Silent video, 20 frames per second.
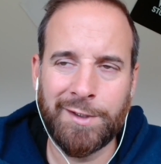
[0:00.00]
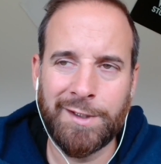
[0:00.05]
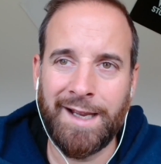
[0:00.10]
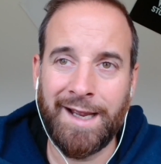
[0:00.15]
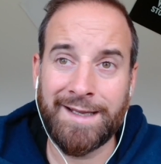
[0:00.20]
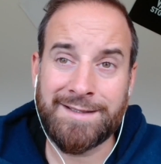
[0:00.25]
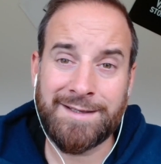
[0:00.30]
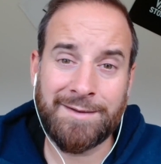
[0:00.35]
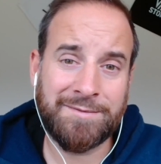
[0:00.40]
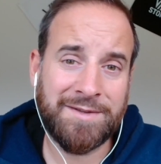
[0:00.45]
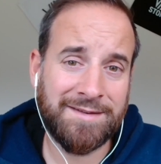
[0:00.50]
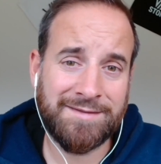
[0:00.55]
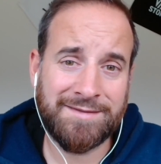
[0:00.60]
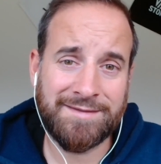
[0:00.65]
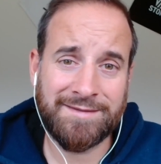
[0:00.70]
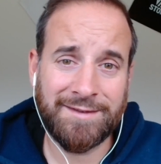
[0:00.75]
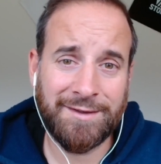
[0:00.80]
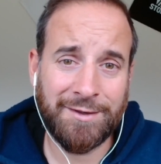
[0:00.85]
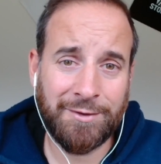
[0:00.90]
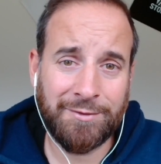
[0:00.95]
And
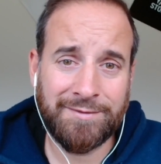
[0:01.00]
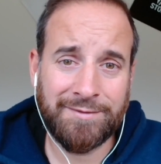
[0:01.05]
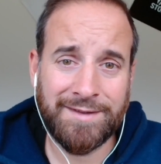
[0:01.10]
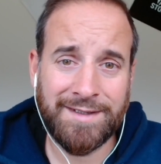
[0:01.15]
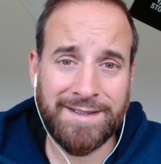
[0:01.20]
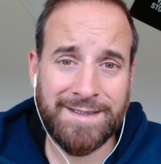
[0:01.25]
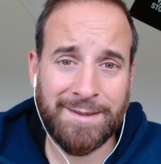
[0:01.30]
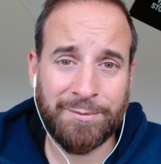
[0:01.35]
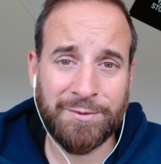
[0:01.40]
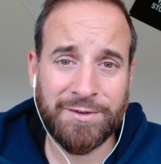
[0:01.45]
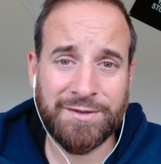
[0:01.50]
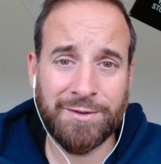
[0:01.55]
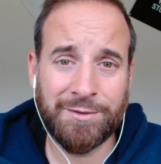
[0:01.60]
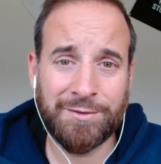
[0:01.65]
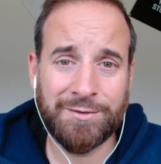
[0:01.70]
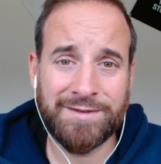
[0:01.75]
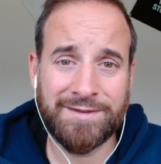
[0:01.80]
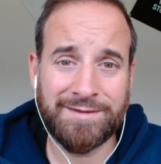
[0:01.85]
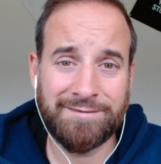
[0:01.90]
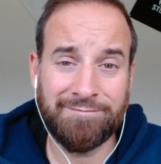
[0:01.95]
sometimes these
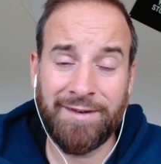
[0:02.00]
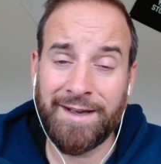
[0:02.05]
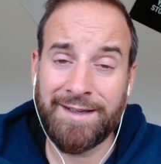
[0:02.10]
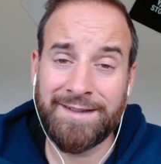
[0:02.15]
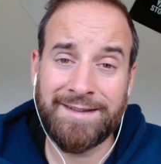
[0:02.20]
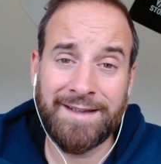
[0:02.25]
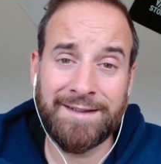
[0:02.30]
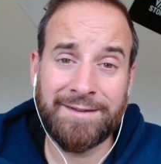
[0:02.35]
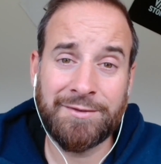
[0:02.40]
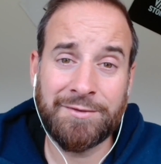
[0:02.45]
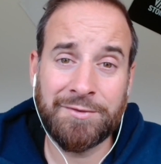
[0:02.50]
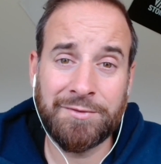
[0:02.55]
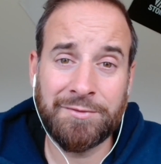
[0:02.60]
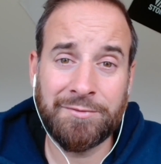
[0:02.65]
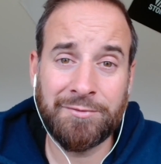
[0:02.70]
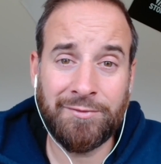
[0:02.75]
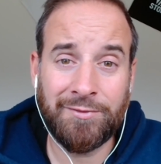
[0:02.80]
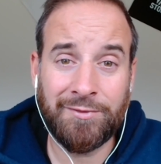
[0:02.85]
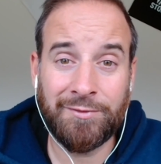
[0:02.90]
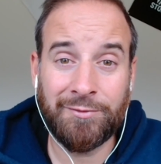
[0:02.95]
episodes I tend
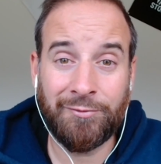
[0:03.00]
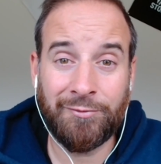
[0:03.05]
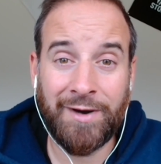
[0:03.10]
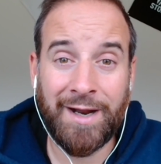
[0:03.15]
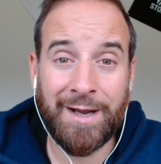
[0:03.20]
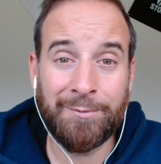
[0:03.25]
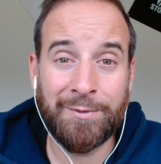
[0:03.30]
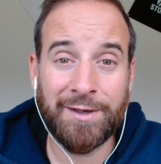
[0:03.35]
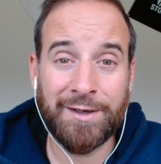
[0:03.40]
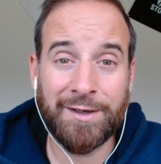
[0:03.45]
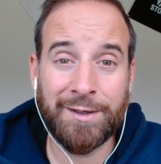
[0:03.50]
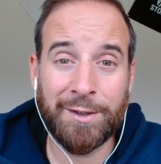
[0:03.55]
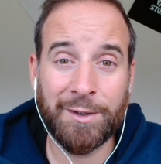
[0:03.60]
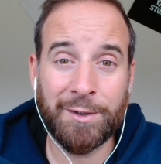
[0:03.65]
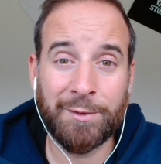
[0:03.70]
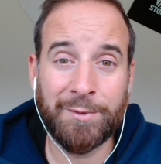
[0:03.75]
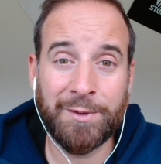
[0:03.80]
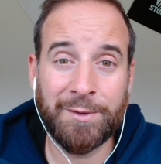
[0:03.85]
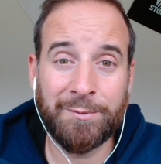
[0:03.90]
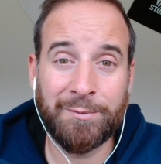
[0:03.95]
to ramble a
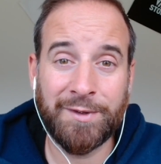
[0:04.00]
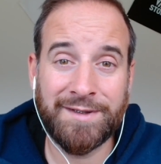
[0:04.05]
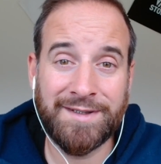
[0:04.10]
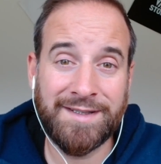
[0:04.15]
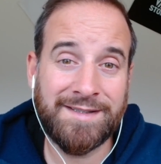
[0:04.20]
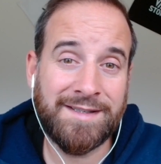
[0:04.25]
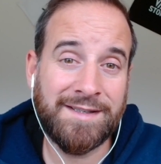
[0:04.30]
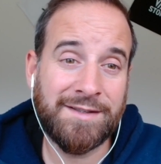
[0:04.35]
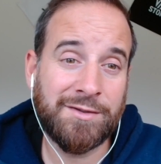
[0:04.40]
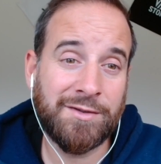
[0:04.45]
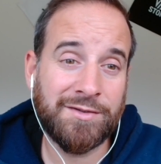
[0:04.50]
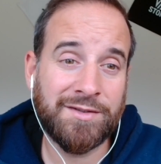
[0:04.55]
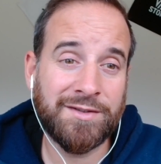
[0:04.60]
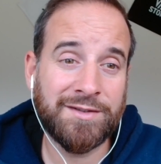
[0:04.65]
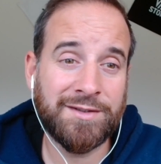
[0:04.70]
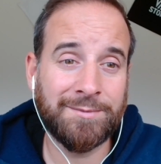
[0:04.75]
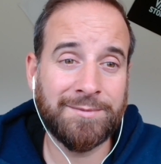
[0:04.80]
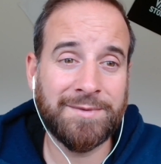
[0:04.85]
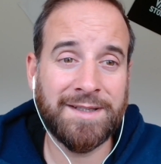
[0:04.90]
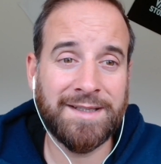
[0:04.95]
little bit, but this is also
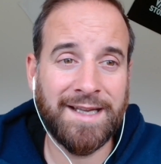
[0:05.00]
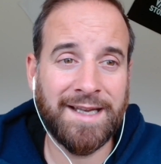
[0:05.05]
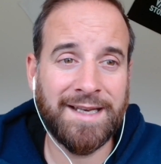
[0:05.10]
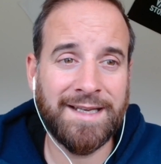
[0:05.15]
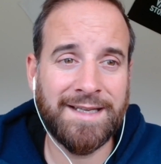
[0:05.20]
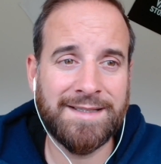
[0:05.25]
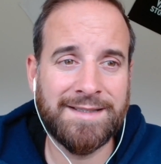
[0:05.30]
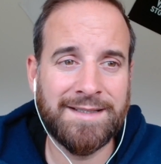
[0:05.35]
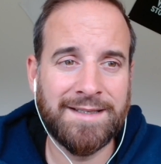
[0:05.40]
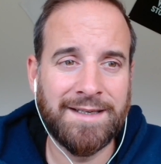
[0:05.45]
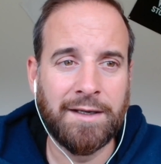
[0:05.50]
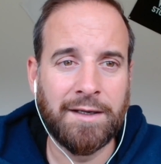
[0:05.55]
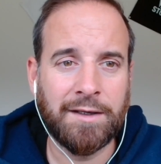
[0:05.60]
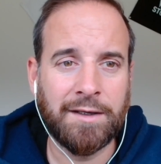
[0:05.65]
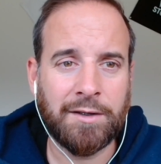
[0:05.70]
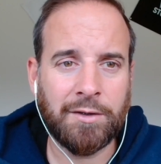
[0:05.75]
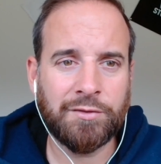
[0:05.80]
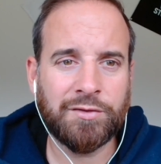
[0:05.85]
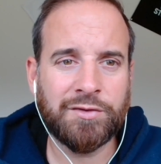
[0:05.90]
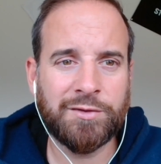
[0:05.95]
something that is
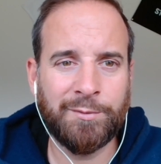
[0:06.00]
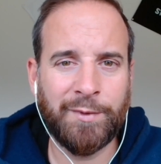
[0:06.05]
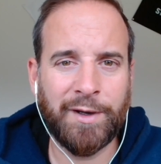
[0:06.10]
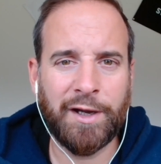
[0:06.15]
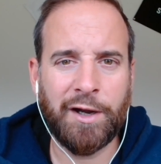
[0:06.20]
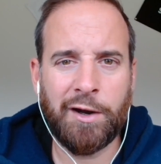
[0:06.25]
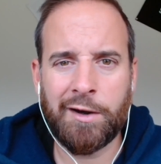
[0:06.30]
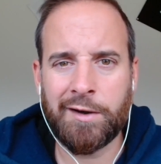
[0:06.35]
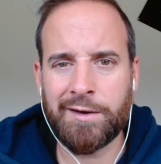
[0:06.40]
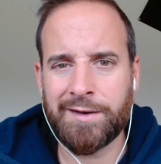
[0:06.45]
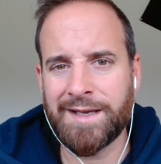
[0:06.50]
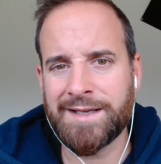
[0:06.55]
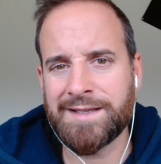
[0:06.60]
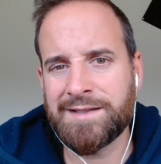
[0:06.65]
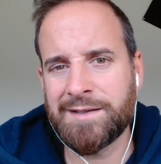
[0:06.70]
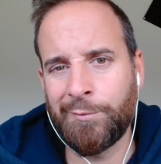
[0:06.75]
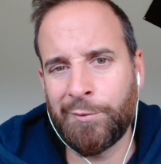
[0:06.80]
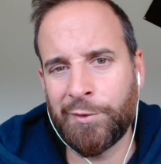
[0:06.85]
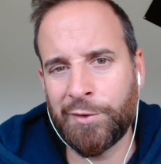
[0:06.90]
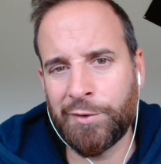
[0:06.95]
close to my heart as
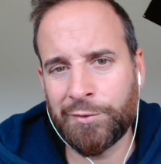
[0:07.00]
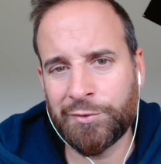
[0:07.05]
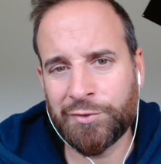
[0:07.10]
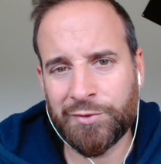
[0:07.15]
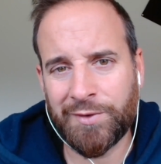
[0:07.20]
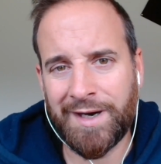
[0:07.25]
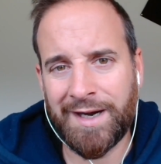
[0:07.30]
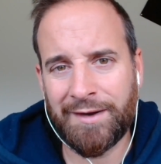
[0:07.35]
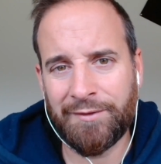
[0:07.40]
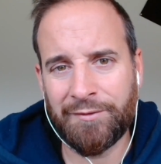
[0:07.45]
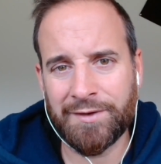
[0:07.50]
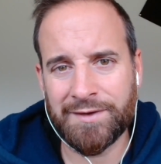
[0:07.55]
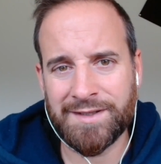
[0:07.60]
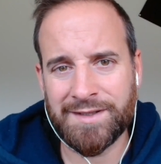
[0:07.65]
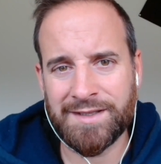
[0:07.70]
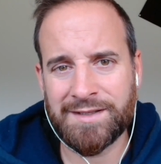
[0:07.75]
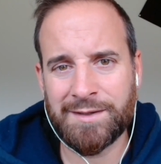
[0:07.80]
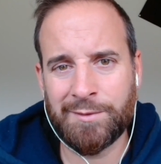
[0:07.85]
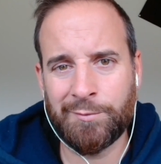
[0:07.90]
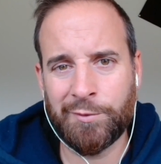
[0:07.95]
someone who travels,
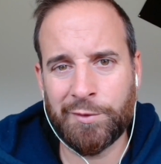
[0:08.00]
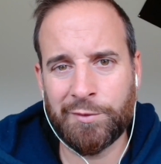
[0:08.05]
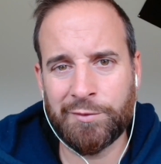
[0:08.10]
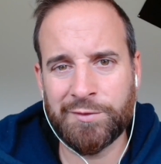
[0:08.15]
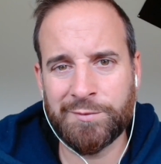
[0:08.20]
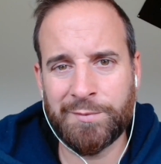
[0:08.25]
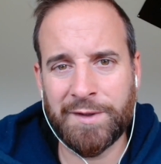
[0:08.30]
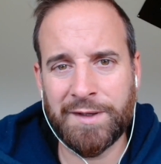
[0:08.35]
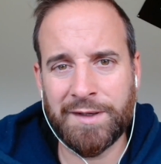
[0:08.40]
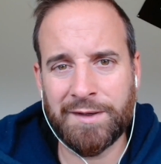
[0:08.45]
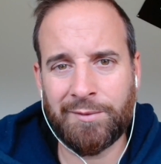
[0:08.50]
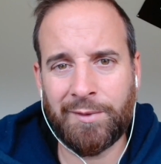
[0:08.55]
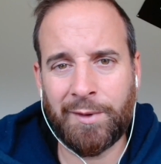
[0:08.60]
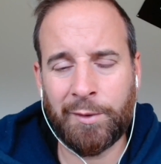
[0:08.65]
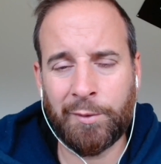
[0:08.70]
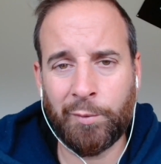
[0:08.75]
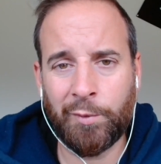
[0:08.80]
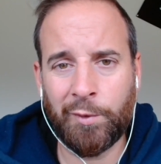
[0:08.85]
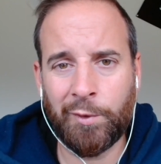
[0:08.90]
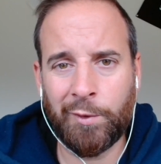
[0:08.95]
as someone who's been around
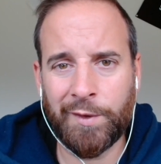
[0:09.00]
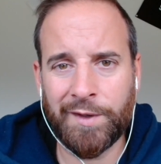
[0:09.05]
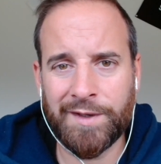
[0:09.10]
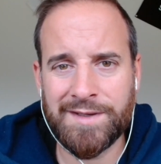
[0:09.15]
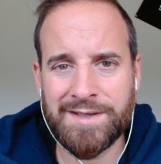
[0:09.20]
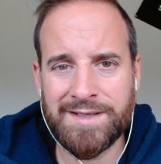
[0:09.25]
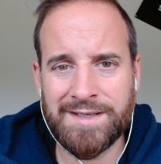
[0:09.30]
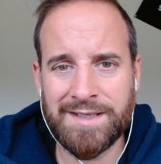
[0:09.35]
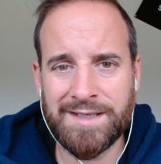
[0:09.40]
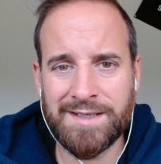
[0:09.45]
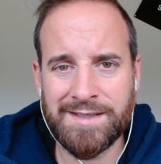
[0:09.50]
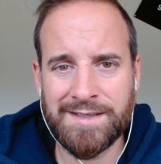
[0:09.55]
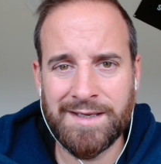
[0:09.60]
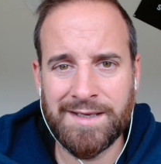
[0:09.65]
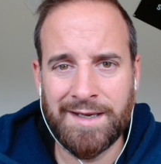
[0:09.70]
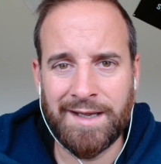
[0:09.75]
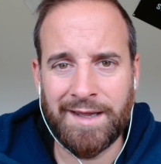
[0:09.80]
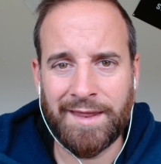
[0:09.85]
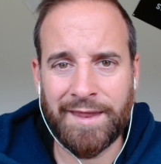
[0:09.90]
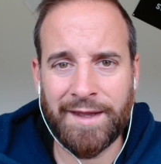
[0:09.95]
the world and sees
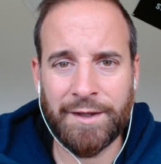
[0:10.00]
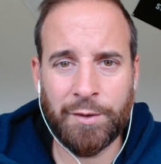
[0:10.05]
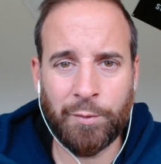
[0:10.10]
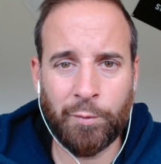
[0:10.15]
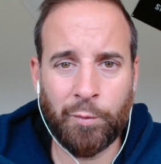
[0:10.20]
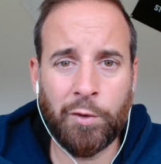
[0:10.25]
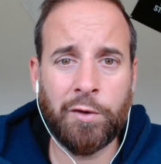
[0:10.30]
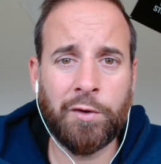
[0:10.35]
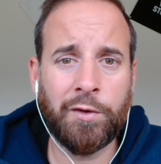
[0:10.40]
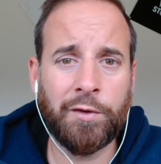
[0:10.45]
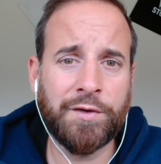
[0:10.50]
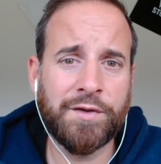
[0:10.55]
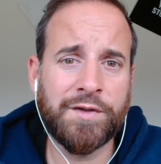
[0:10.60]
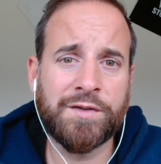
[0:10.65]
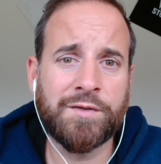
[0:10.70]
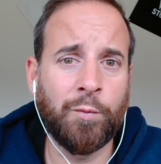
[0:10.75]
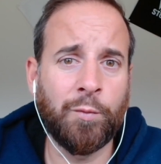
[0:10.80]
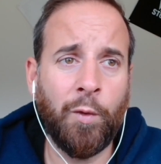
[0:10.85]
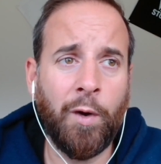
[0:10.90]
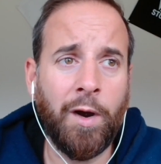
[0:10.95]
that the world is
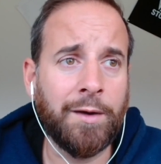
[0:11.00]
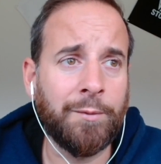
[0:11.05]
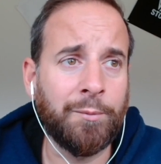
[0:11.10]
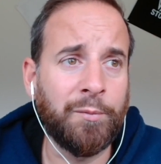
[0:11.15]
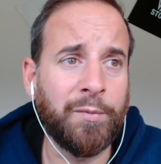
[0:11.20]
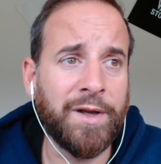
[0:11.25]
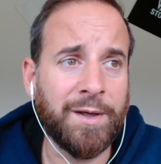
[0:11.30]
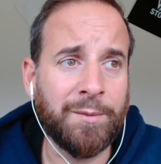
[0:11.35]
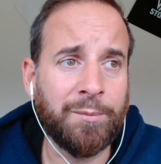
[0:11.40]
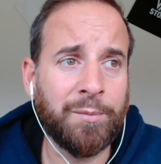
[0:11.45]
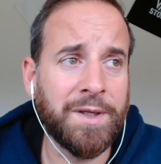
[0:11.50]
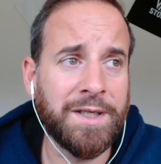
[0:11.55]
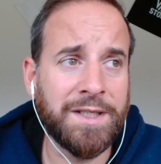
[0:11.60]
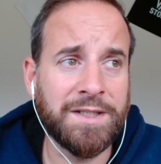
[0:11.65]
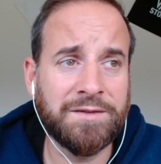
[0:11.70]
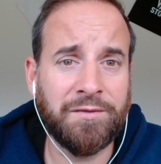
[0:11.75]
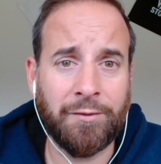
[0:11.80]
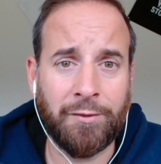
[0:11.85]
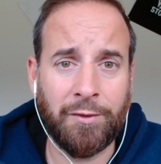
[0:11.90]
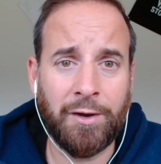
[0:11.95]
one big place
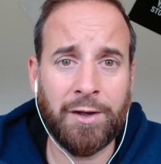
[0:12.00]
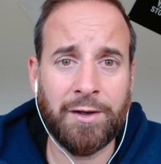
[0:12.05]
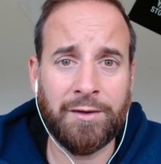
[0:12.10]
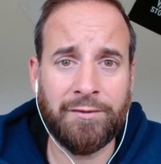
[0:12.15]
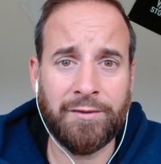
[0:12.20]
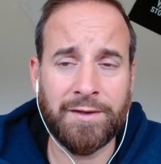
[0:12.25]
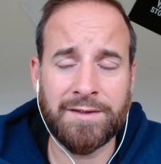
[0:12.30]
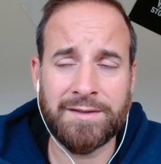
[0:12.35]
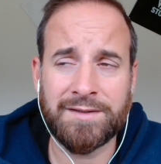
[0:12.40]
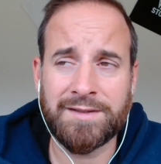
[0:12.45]
for all of us.